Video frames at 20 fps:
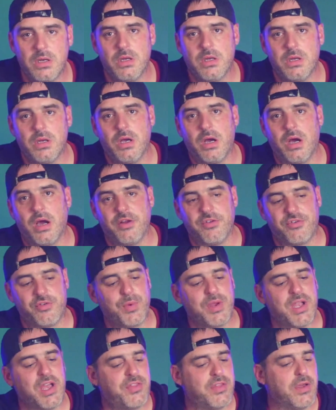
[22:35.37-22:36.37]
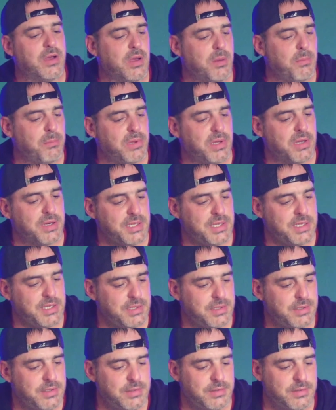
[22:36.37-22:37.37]
All right, so we got the hub plugged
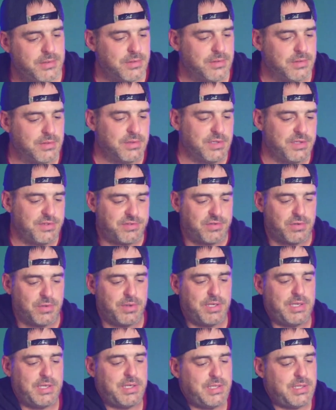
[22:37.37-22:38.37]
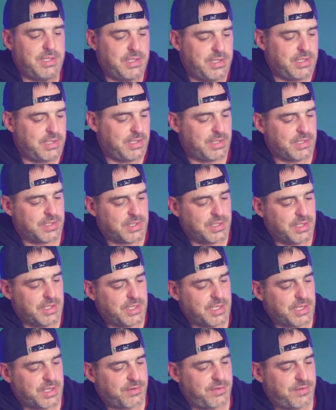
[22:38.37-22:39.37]
in. Let's go ahead and
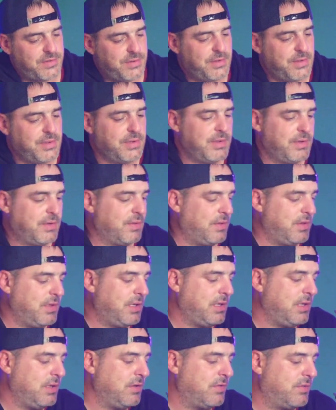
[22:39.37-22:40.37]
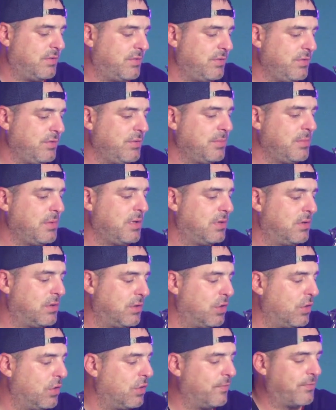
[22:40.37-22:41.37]
connect the Zoom
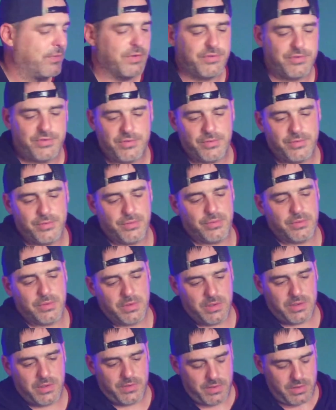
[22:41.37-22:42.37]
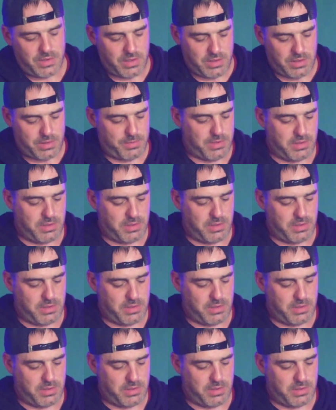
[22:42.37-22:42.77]
over to the hub.